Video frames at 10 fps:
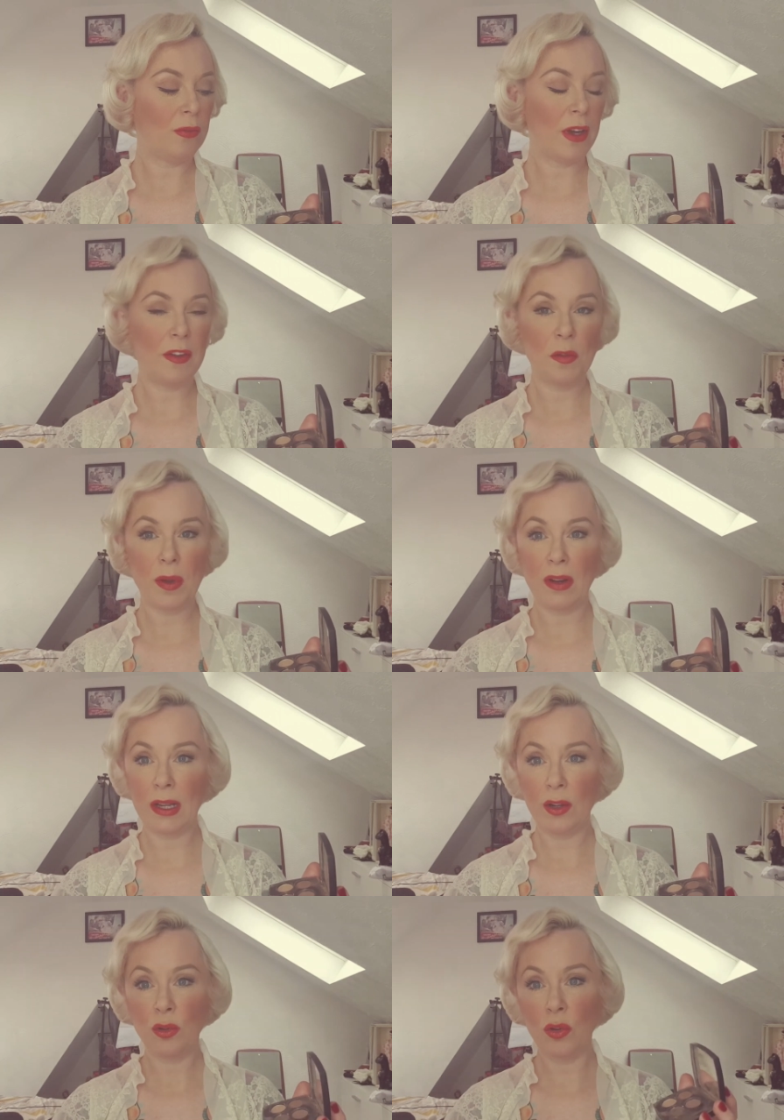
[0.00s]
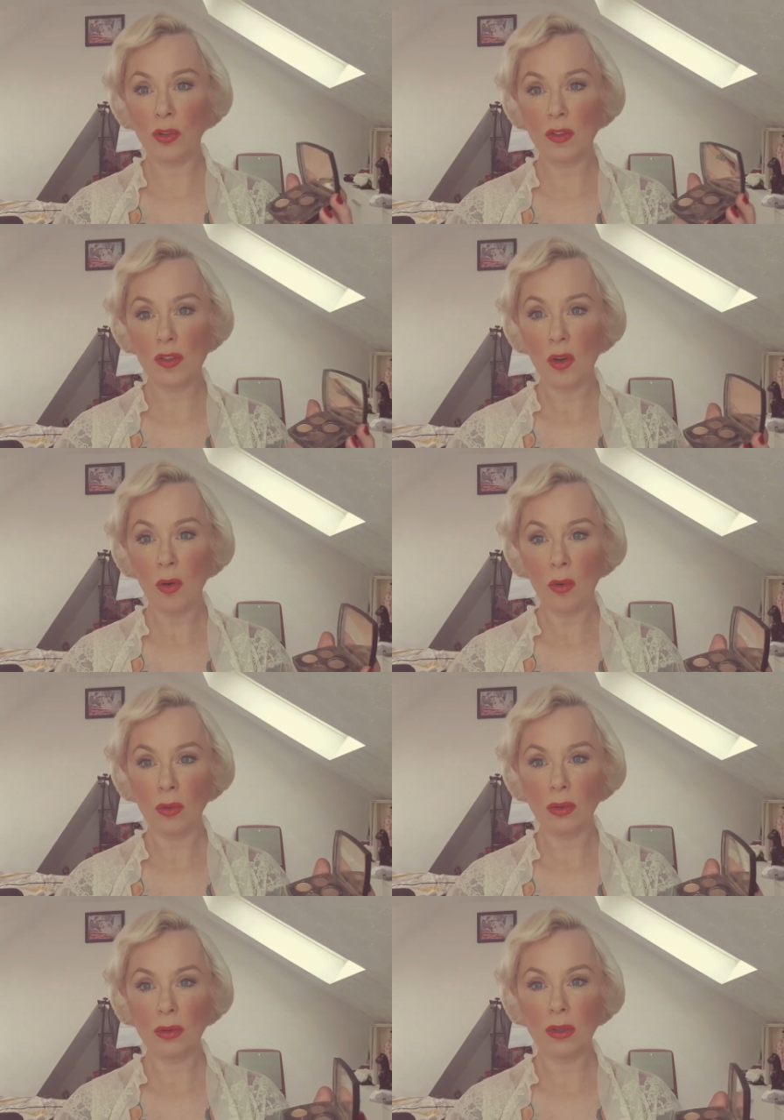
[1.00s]
very sparingly or not at
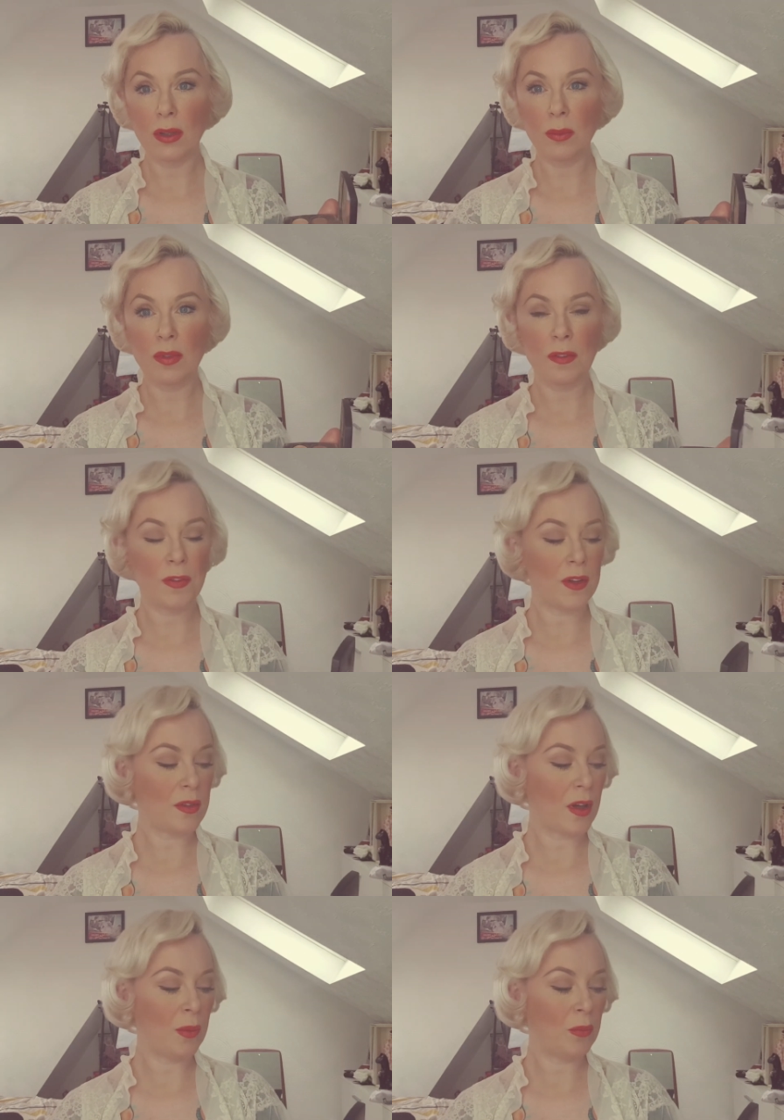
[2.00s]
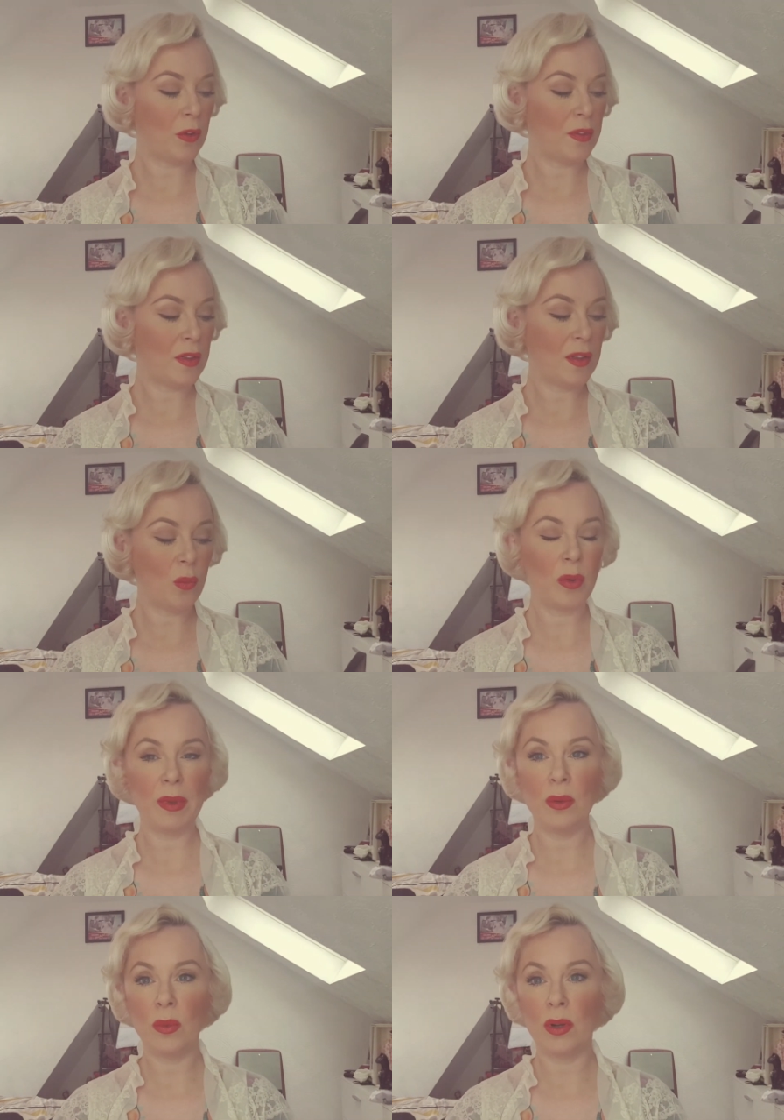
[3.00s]
all. It was the first time obviously that
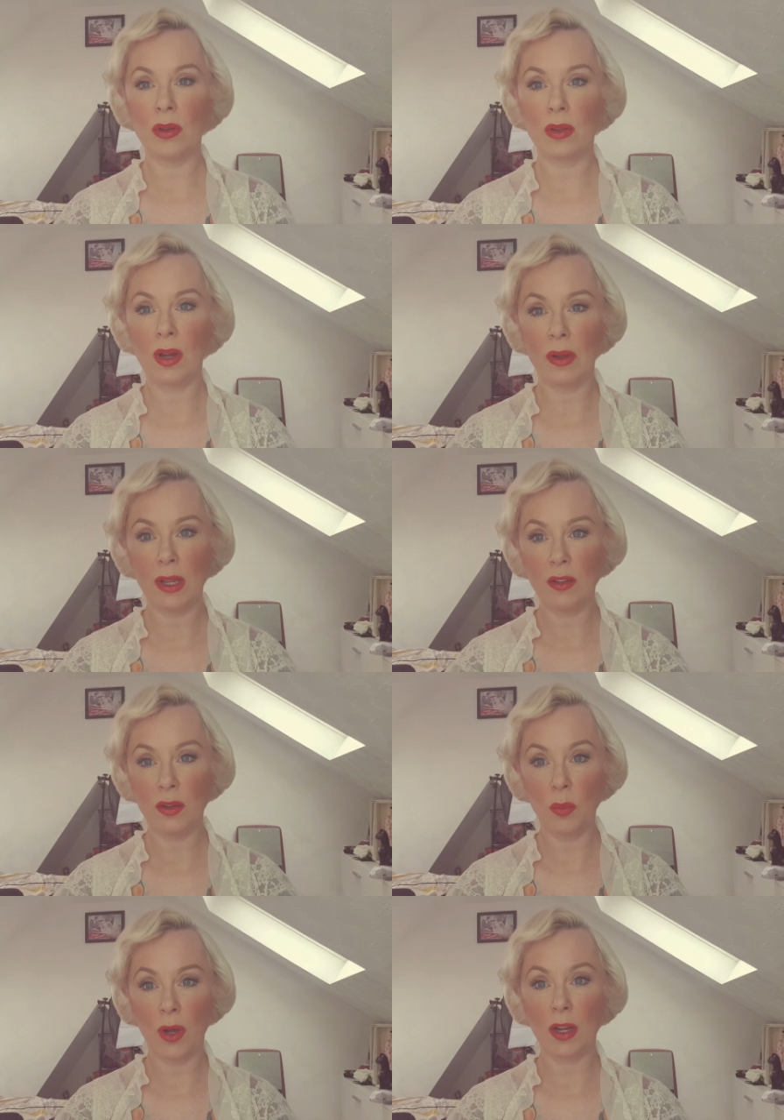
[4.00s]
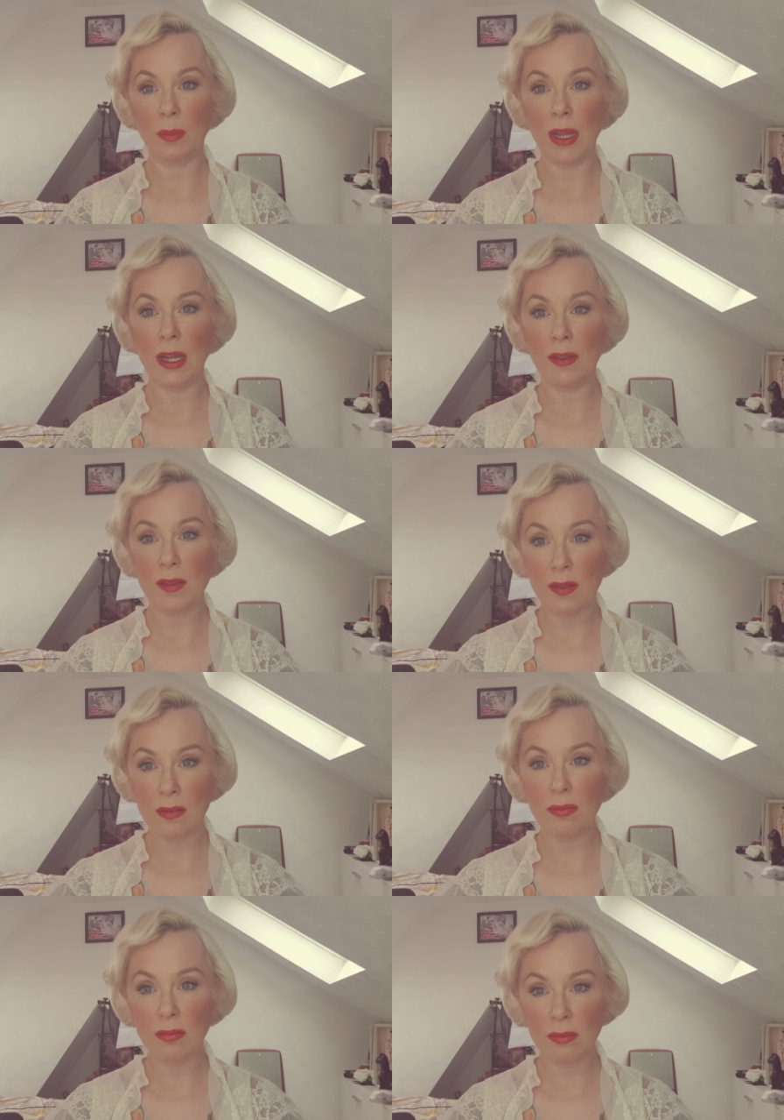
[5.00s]
women were going into the
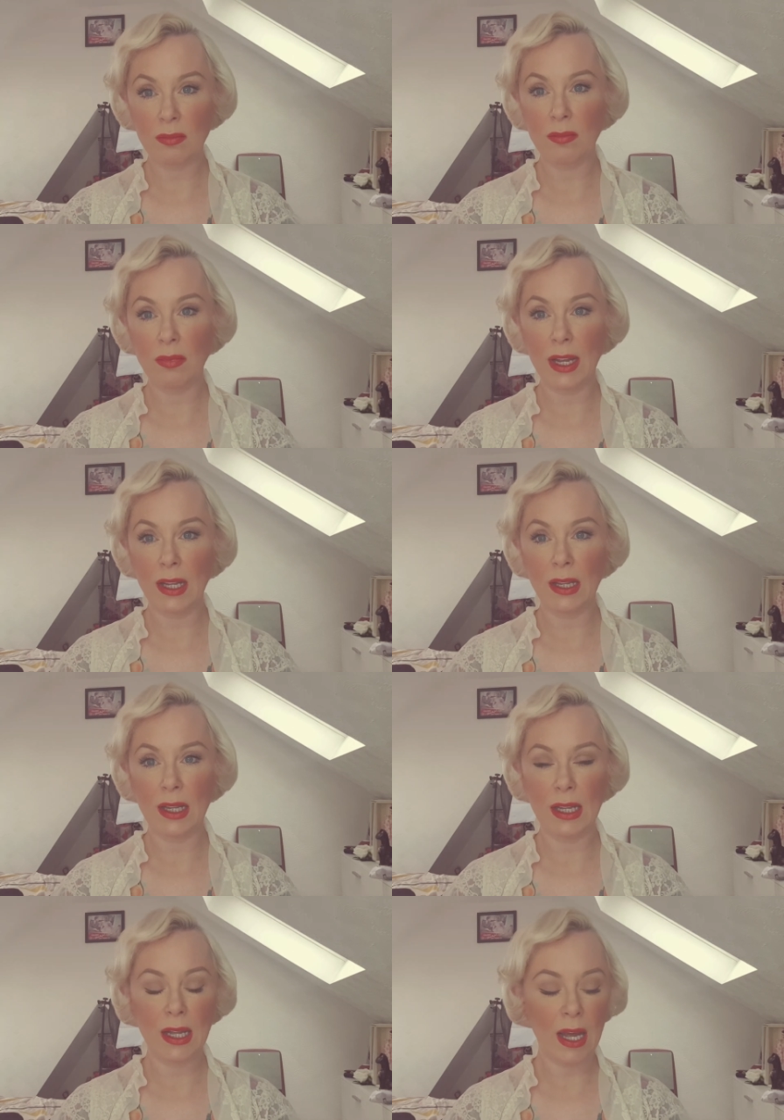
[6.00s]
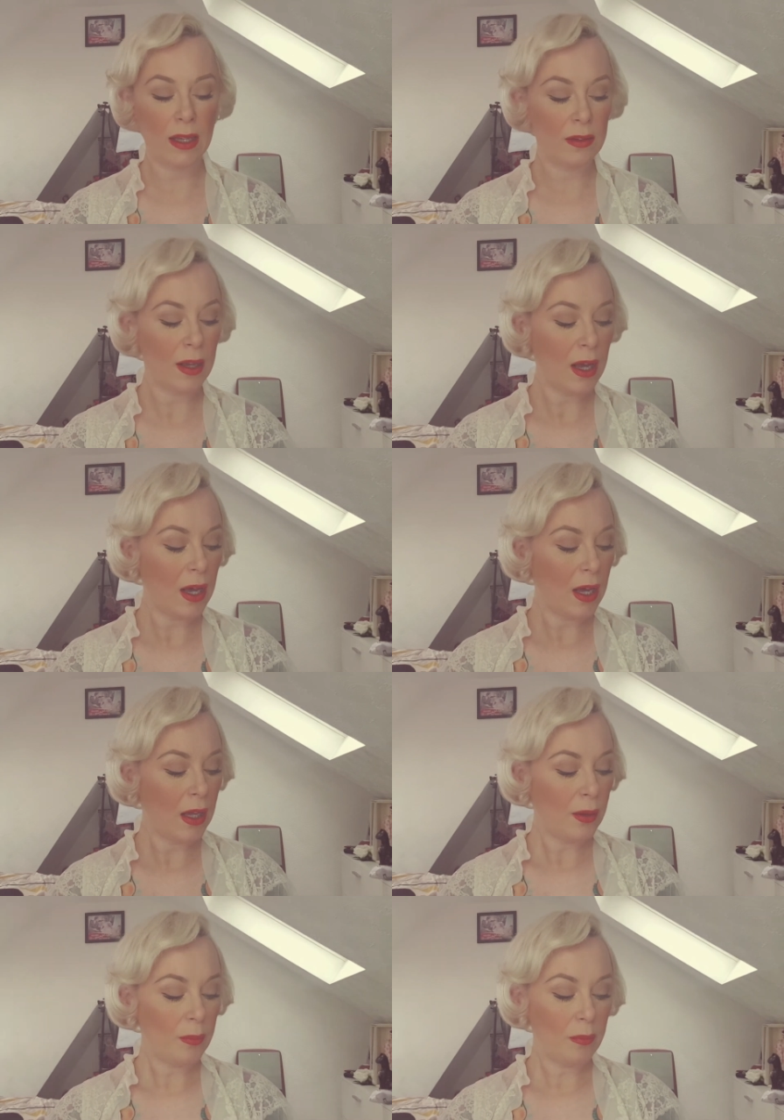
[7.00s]
workplace regularly, and
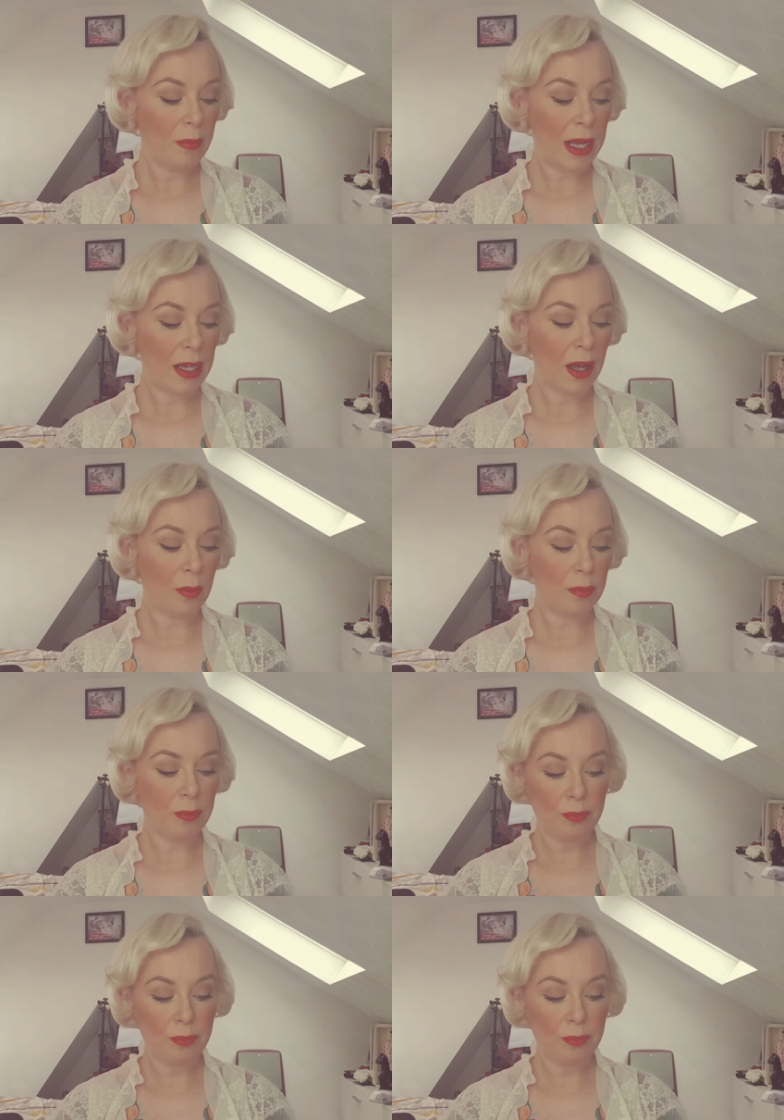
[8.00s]
makeup